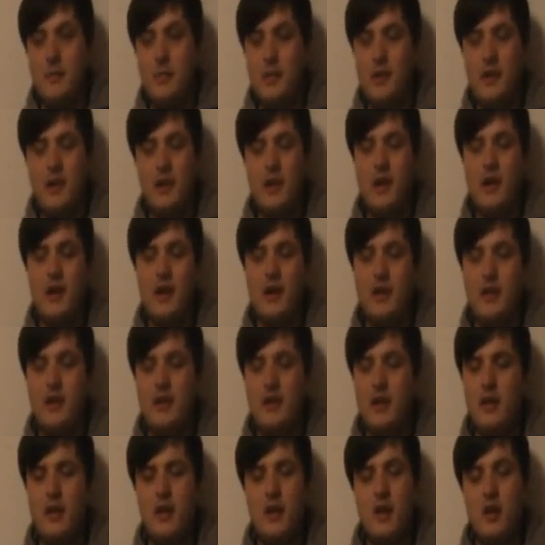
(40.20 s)

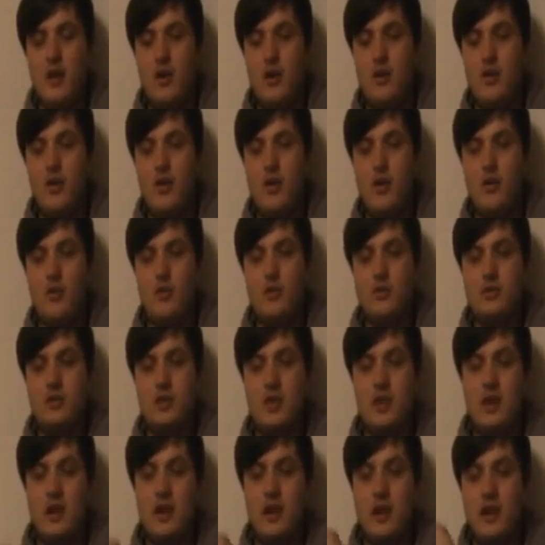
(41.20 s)
played
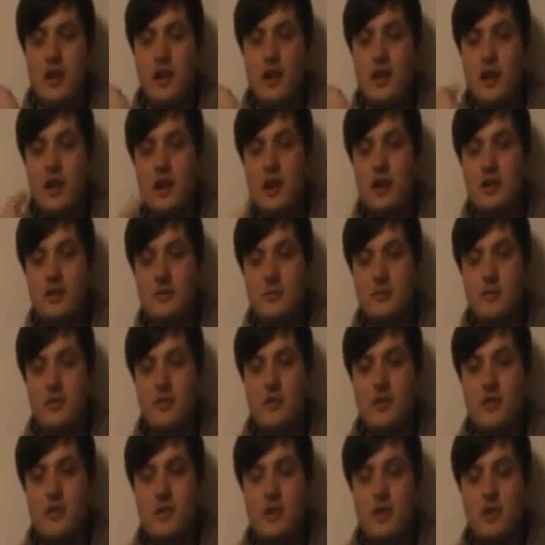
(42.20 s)
roles in
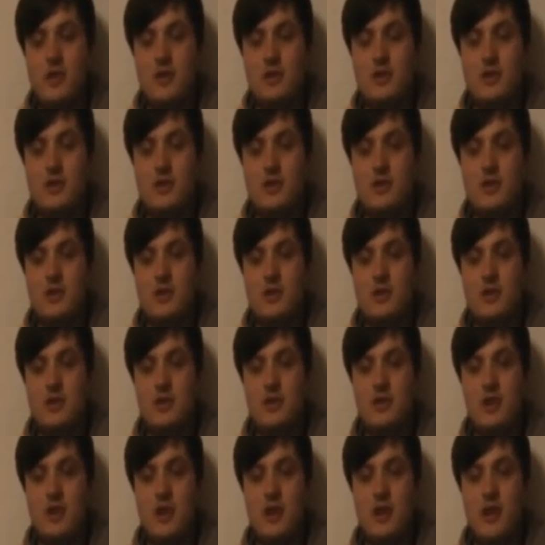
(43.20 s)
Transporters
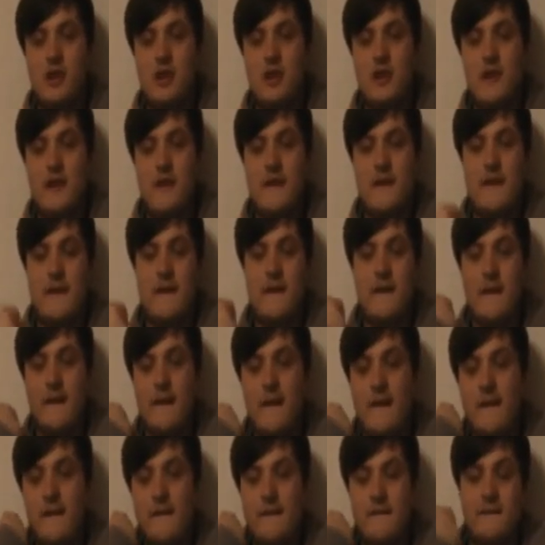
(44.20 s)
3,
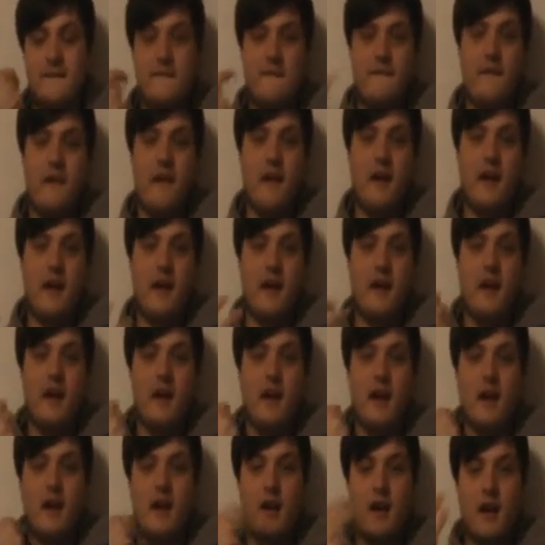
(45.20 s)
War,
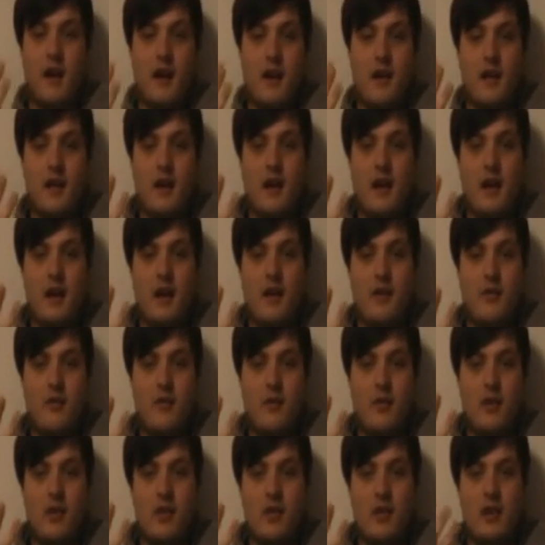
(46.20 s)
Crank High
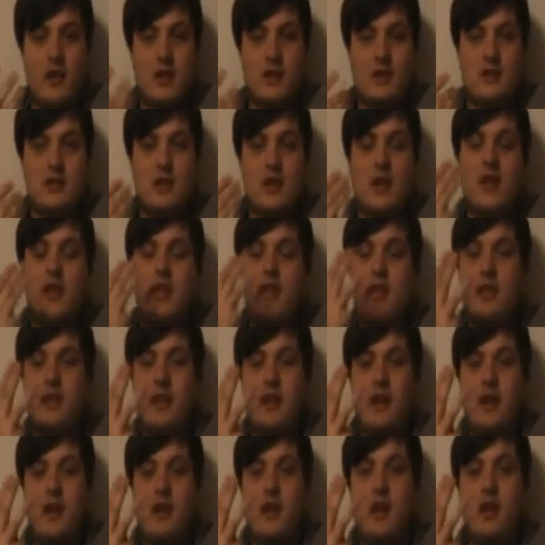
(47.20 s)
Voltage
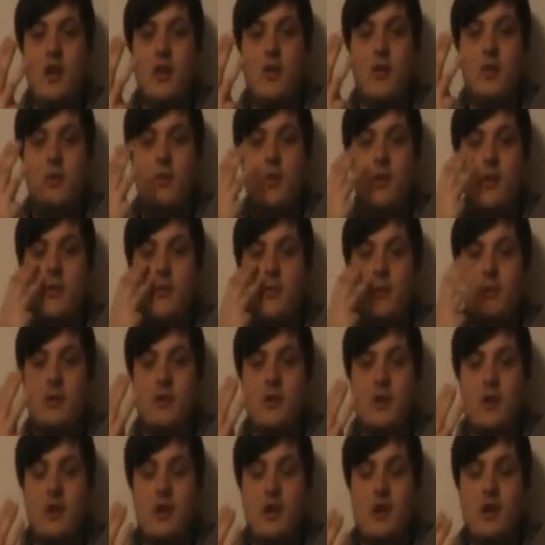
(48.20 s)
3,
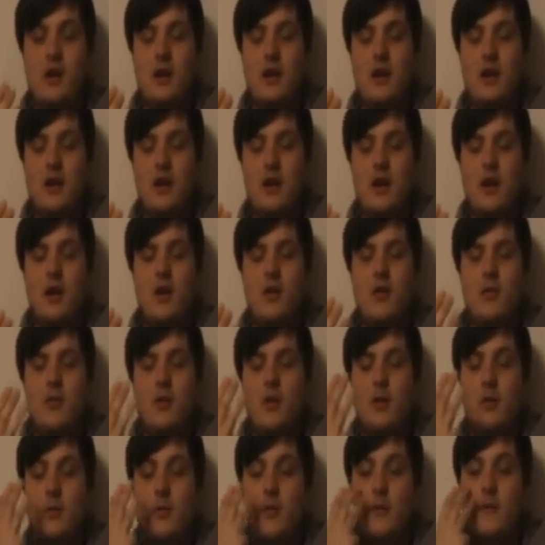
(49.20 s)
who are
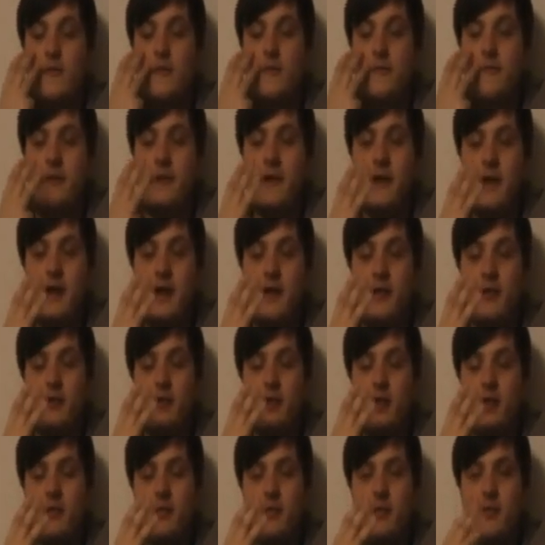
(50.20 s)
one of my
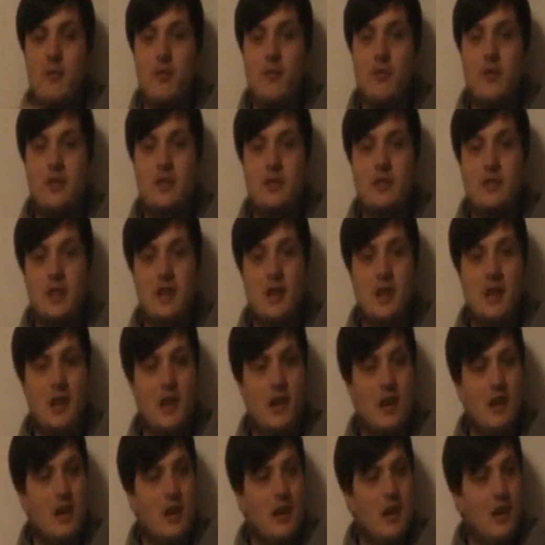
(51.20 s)
favorite movies.
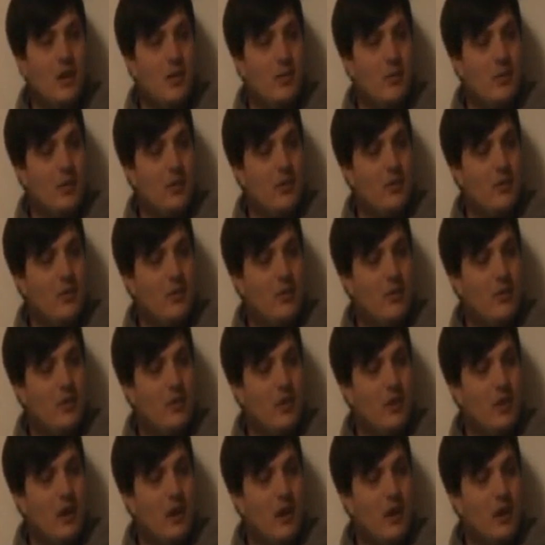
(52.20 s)
What
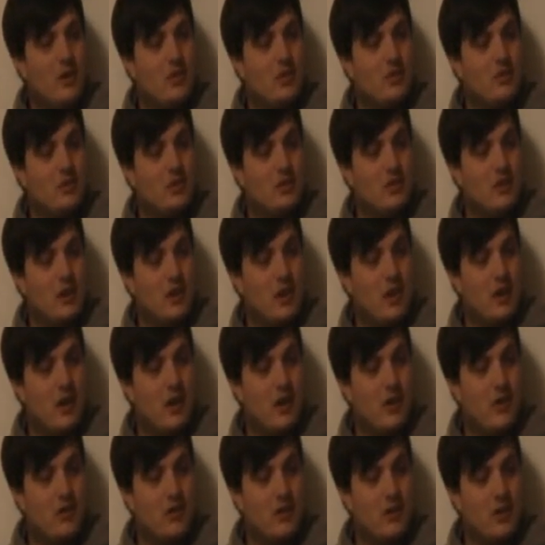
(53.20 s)
other actors did I
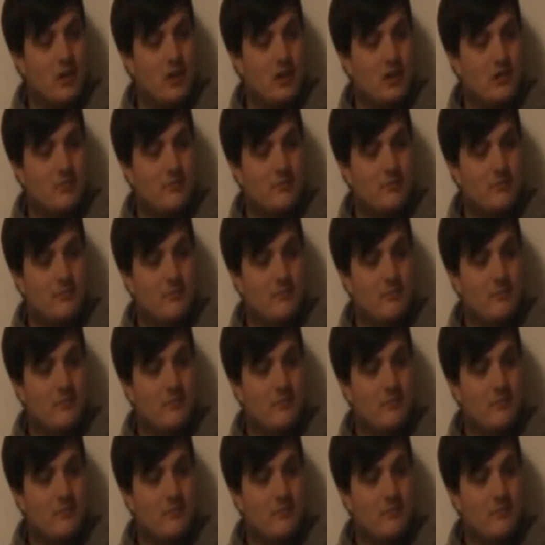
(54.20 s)
recognize?